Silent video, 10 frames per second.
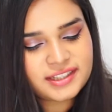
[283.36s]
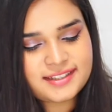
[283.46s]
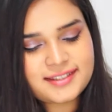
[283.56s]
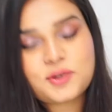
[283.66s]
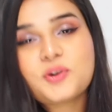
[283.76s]

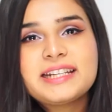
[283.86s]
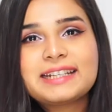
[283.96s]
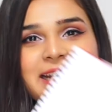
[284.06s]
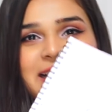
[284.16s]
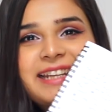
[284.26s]
this is so
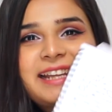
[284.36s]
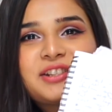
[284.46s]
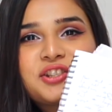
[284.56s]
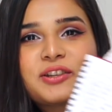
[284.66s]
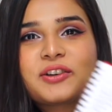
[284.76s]
detailed. Like,
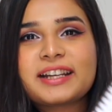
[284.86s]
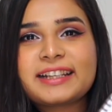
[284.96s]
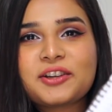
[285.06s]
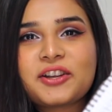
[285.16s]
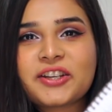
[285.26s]
just look at
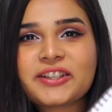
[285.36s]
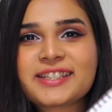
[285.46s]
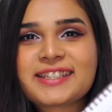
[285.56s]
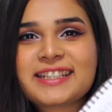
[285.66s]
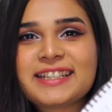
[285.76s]
me, you'll
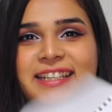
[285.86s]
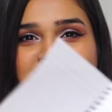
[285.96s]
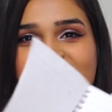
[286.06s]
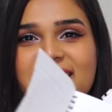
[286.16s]
see